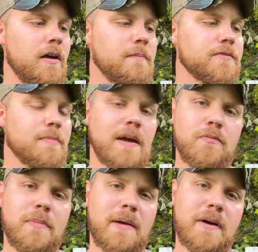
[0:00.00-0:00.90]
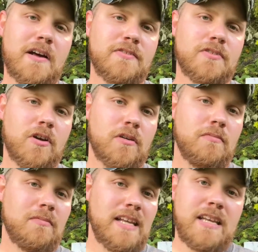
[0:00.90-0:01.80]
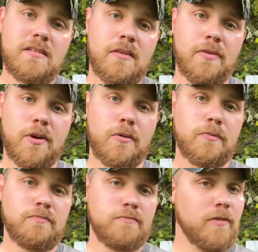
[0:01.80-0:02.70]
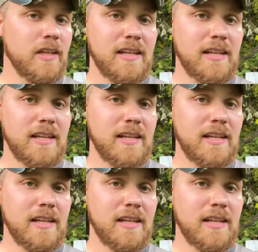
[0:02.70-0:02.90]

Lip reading: So Magpul bipods are neat. They're really